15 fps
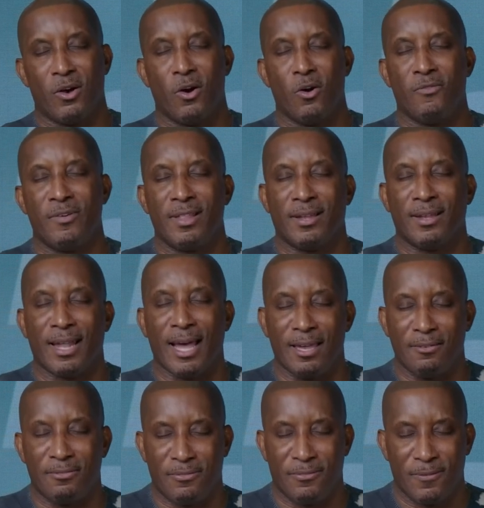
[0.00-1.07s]
Over the
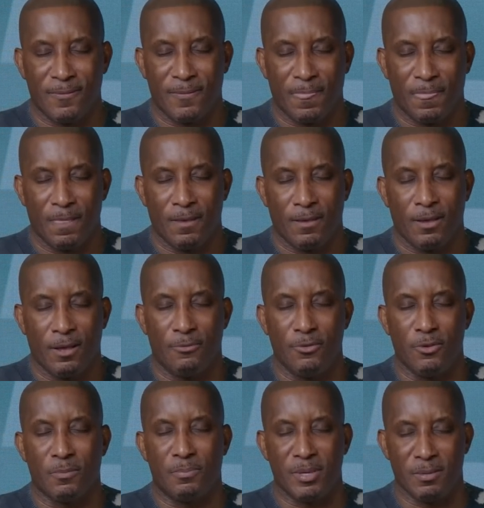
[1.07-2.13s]
life of
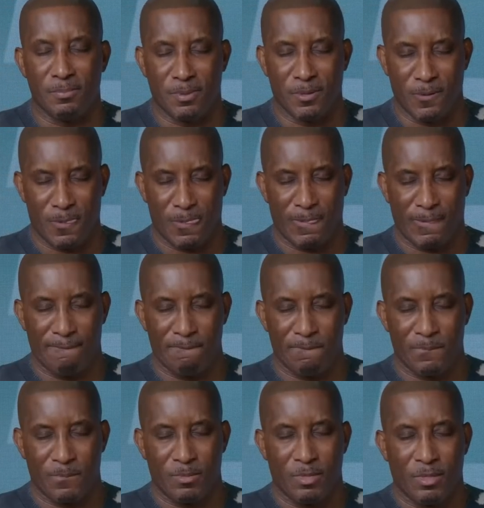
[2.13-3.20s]
your people.
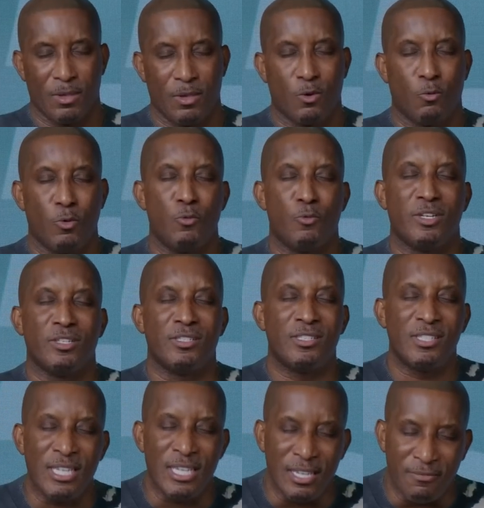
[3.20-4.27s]
We
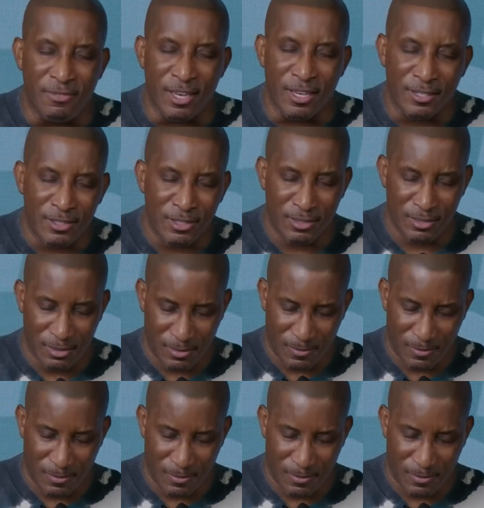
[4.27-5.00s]
receive this.